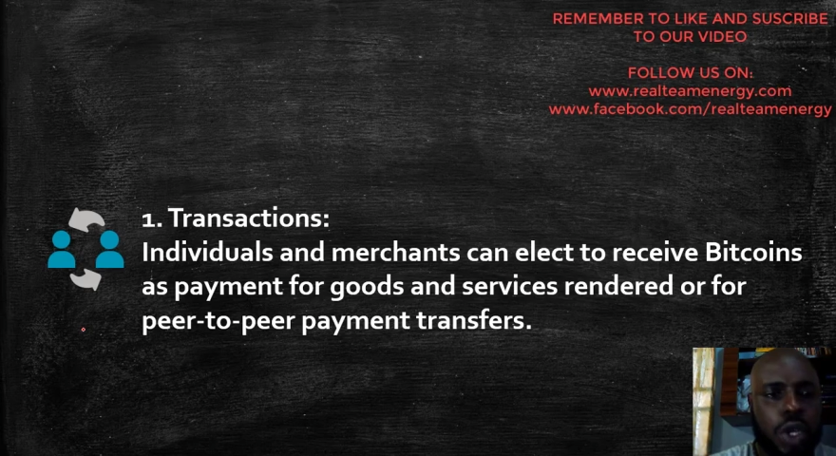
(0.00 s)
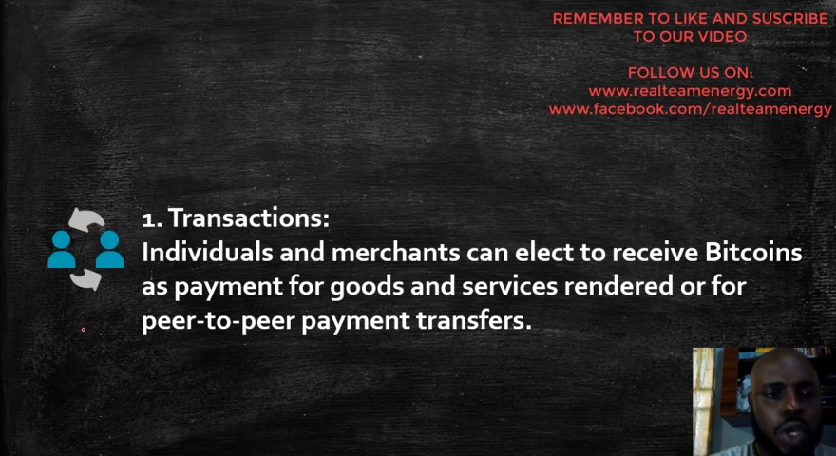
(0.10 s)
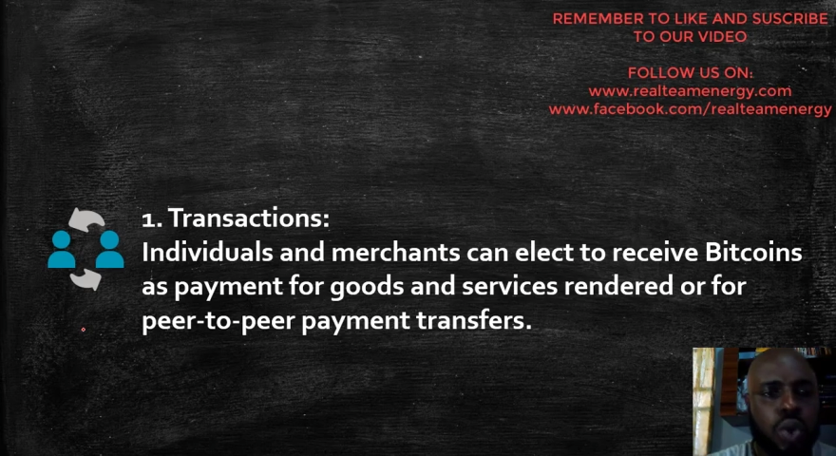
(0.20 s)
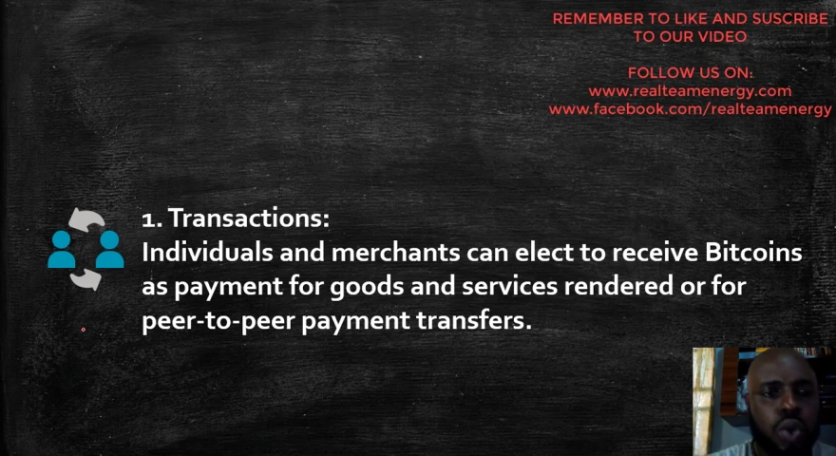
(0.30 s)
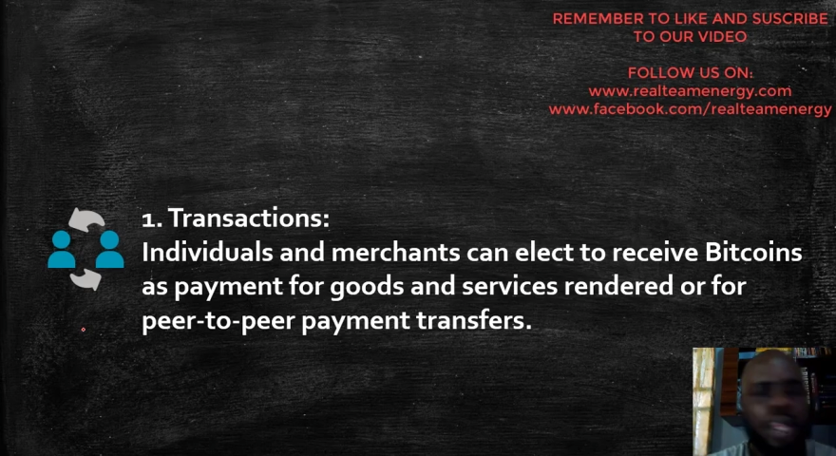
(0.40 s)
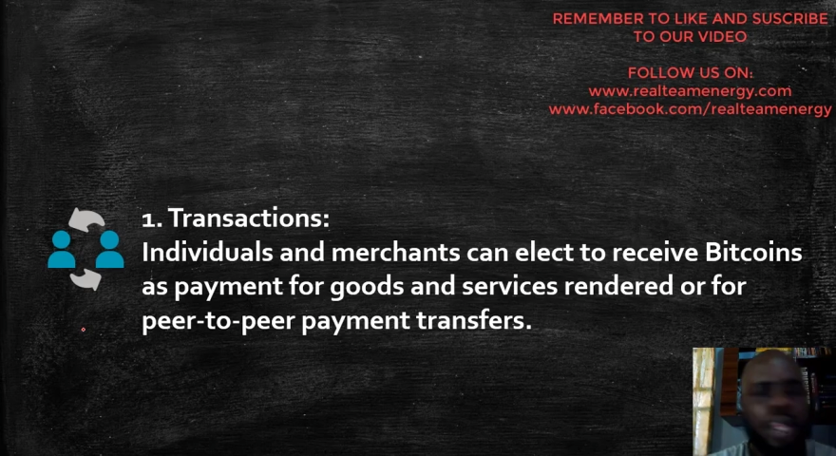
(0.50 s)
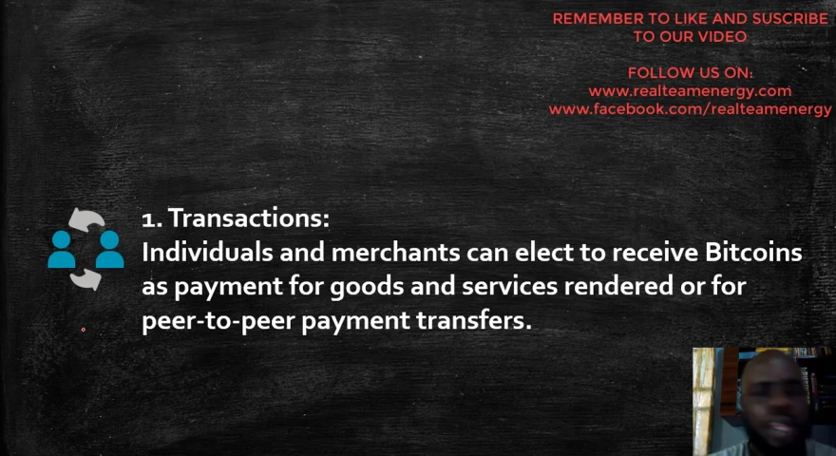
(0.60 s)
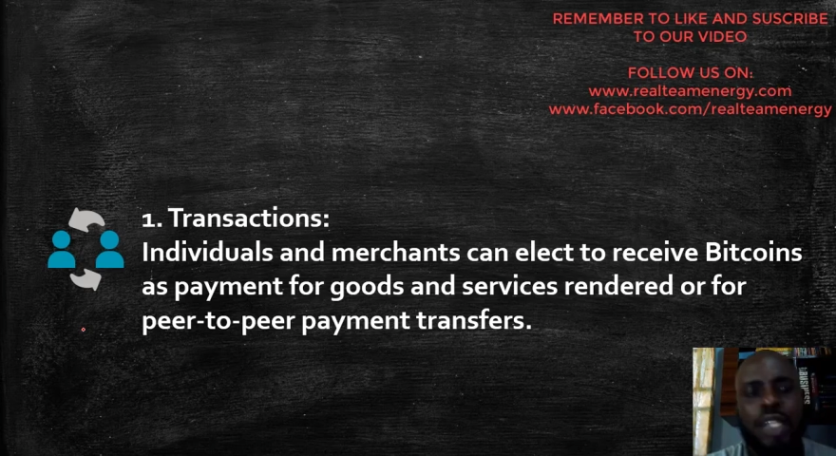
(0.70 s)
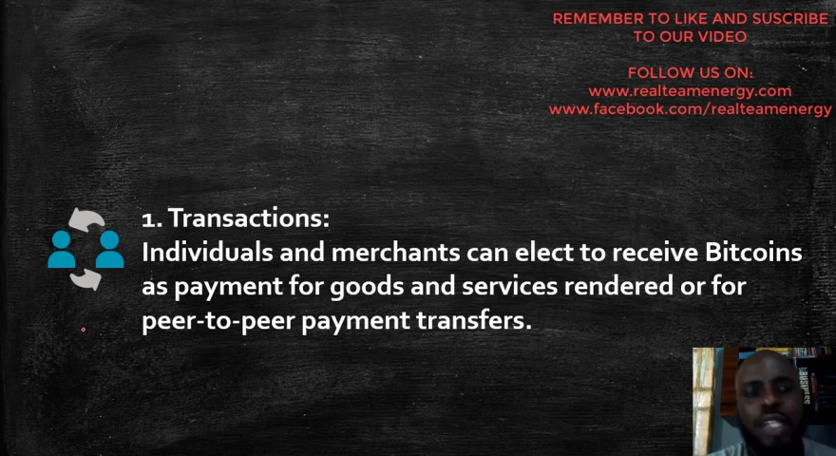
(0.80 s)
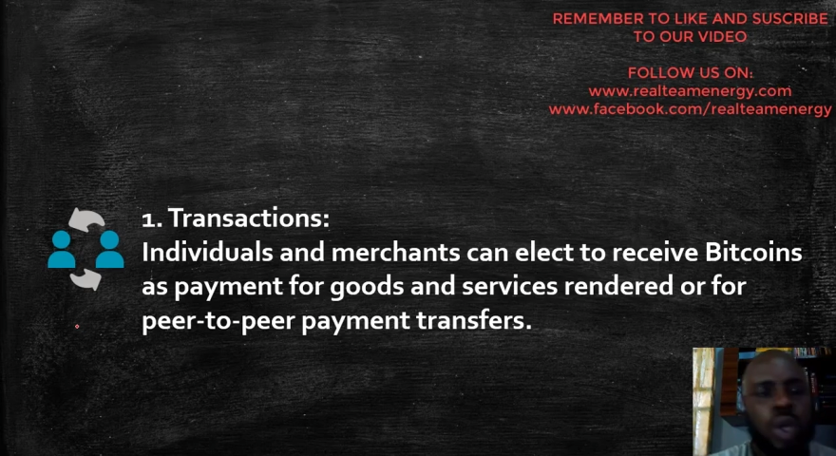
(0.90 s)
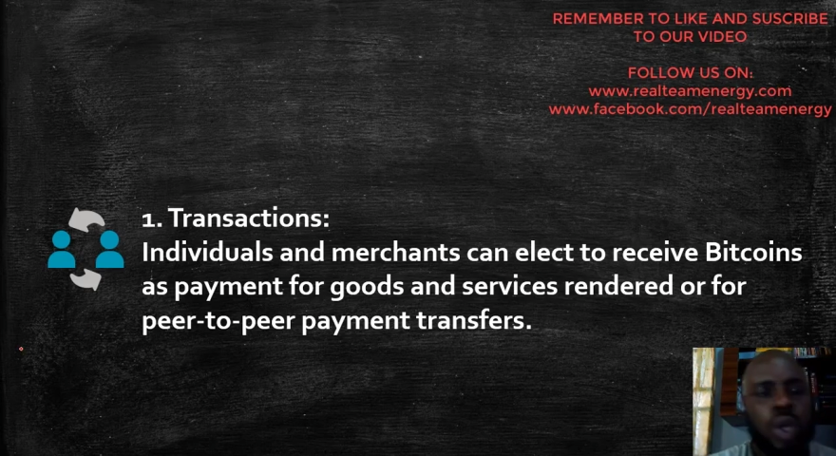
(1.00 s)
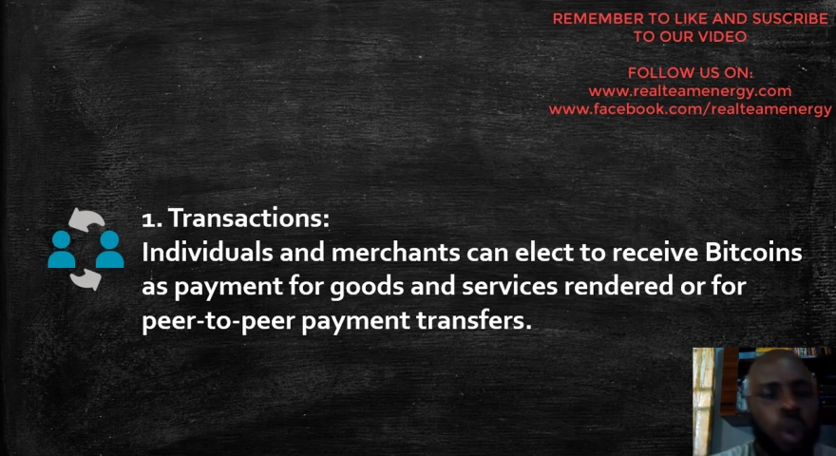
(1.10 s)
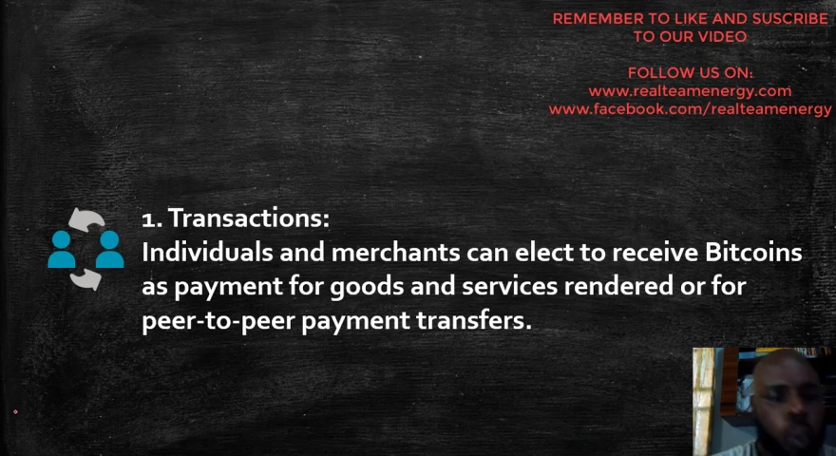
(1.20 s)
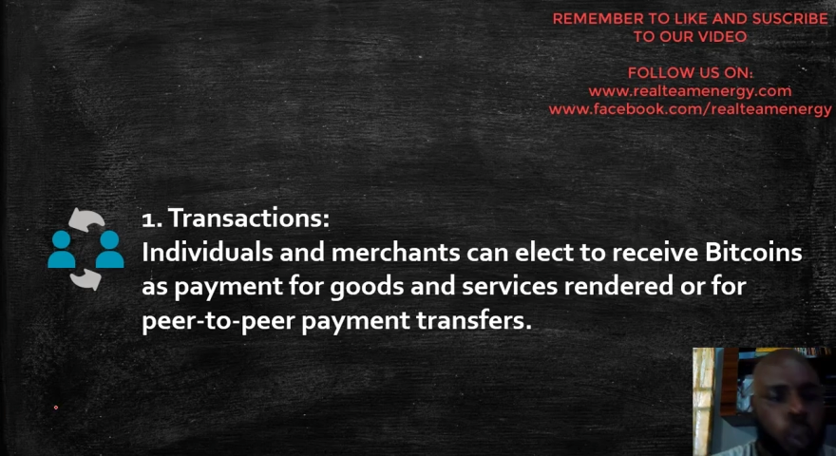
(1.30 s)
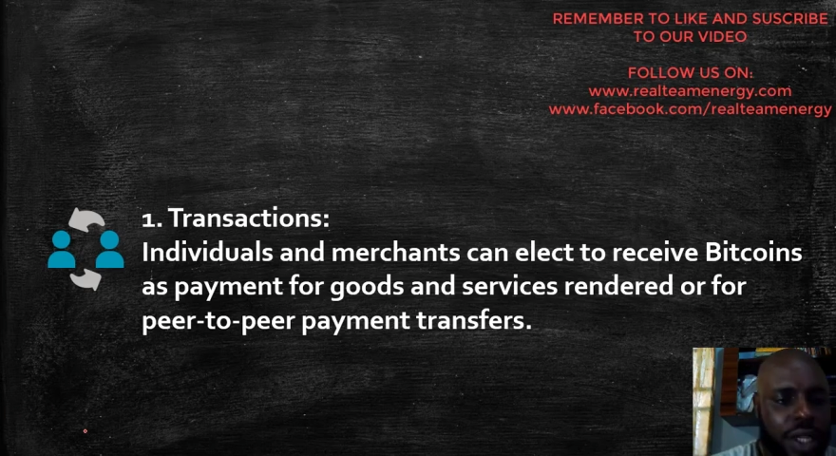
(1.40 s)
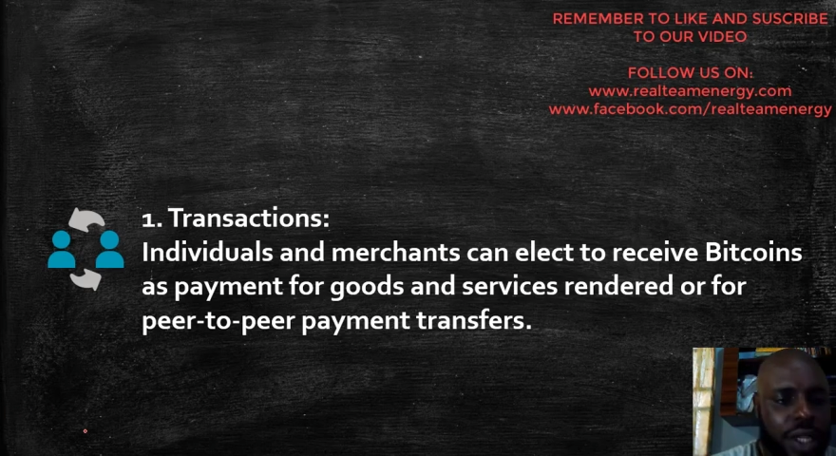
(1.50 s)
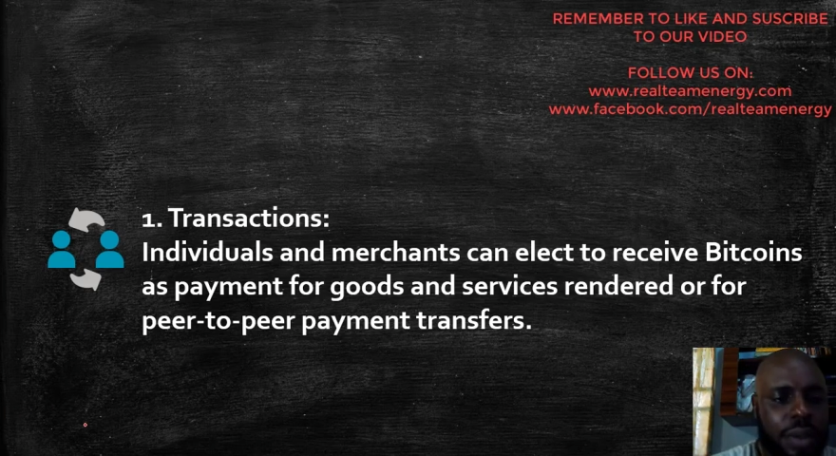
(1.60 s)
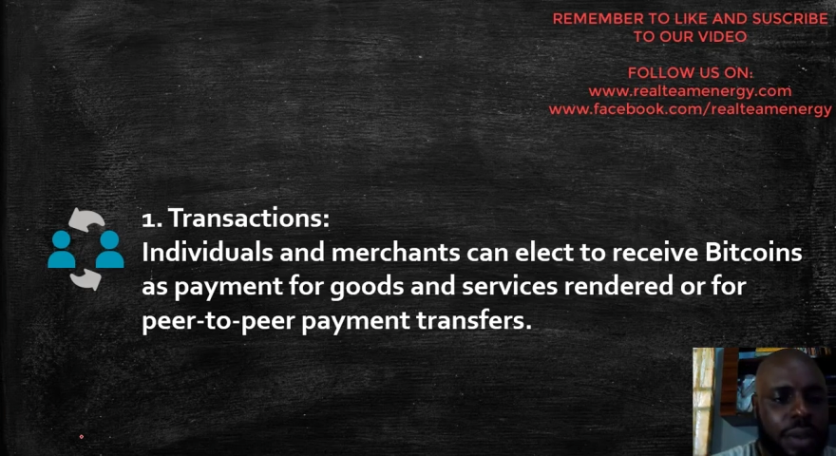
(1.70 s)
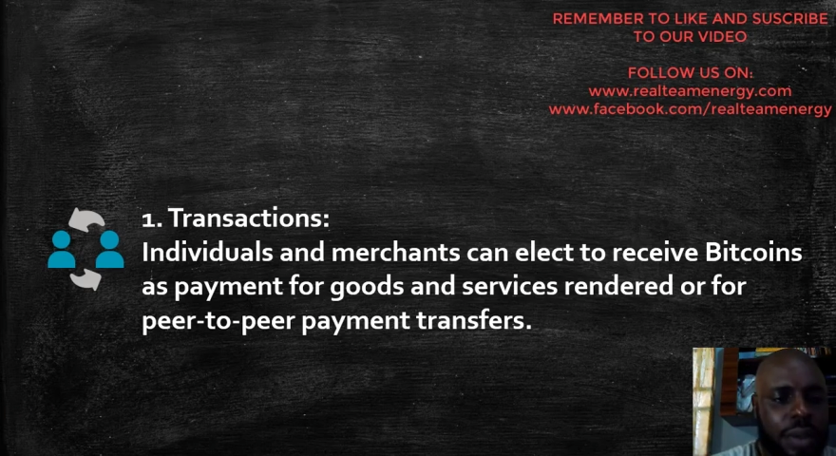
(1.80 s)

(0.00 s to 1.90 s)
So that's one.